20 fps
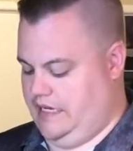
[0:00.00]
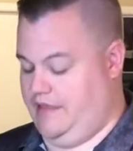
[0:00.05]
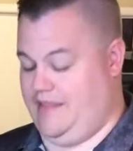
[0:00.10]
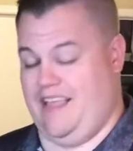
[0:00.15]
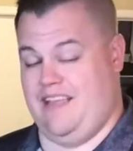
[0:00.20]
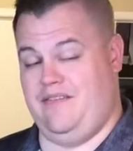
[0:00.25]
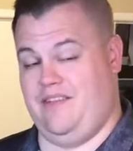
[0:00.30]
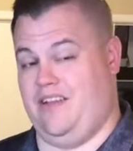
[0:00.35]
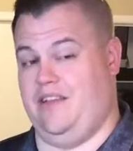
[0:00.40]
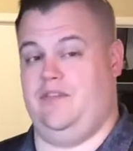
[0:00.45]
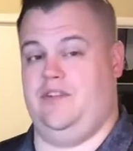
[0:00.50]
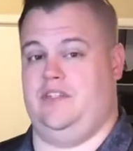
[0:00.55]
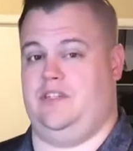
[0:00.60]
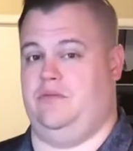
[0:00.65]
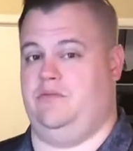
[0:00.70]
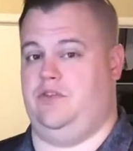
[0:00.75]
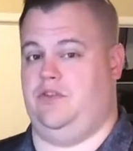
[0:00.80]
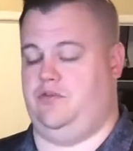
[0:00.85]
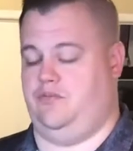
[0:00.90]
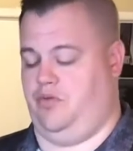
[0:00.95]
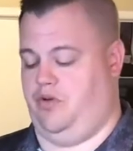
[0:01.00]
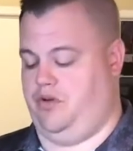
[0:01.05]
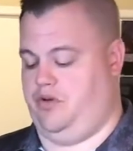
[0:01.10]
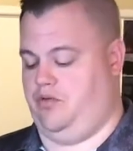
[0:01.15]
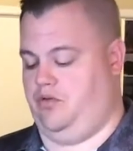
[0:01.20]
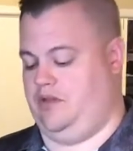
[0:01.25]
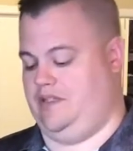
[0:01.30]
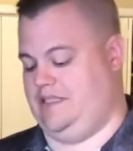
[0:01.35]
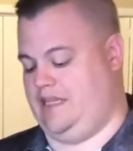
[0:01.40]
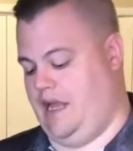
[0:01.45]
They even give you some pretty
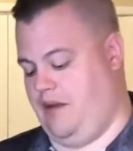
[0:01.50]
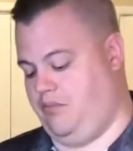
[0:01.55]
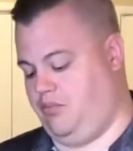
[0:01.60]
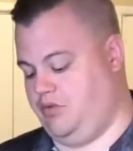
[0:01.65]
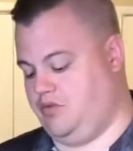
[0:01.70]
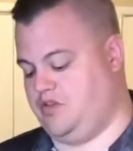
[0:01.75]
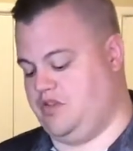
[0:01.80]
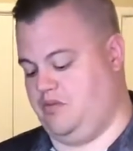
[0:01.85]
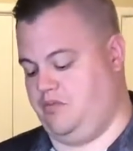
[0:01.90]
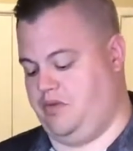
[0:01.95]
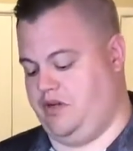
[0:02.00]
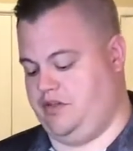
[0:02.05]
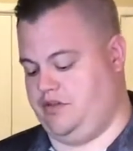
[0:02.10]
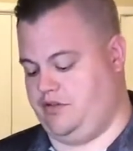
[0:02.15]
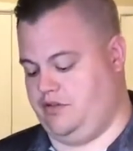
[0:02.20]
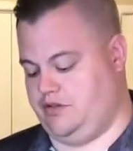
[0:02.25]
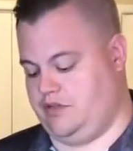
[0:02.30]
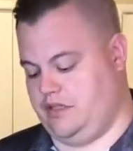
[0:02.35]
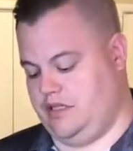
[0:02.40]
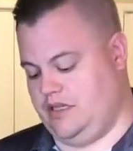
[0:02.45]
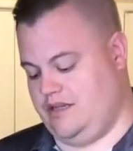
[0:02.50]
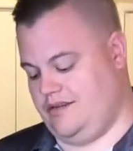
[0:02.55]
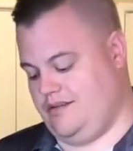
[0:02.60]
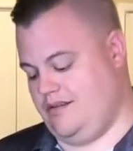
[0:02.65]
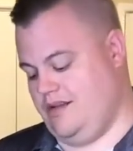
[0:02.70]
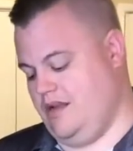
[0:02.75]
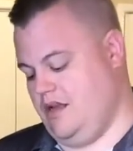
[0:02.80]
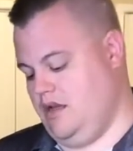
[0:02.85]
cool examples and pictures in here